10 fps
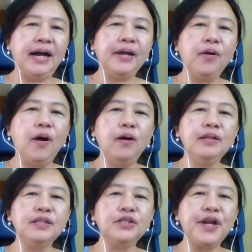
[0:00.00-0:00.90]
call
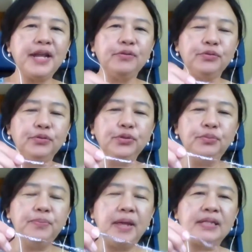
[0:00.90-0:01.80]
a thread
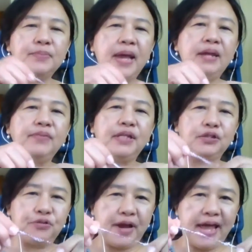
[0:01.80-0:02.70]
loop. It's made with
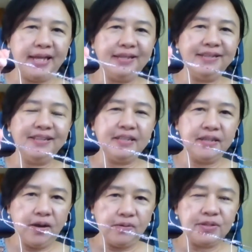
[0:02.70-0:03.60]
thread,
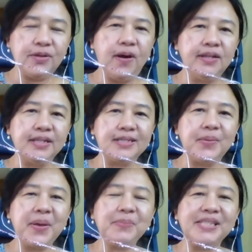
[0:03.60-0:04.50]
also on the
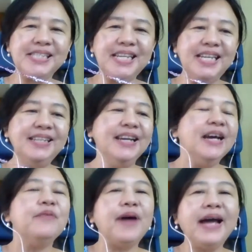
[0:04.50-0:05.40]
sewing machine,
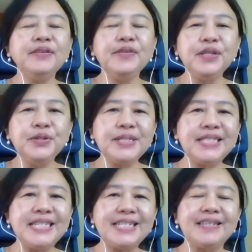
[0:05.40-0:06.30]
right? You use
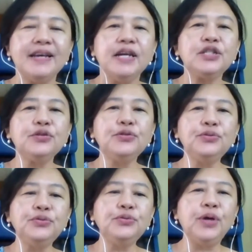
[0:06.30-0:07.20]
this
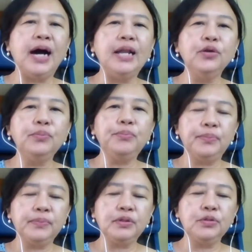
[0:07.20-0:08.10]
to
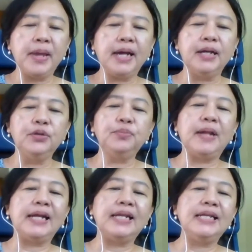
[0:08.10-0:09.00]
make a loop
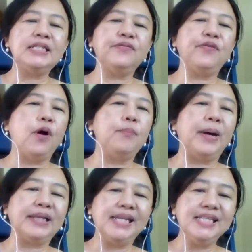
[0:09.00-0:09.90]
like this for
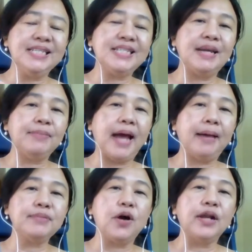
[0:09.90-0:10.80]
buttons.
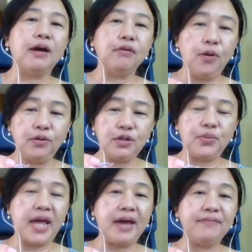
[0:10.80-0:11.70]
Sometimes on our clothes
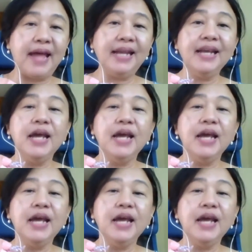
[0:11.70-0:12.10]
we have that.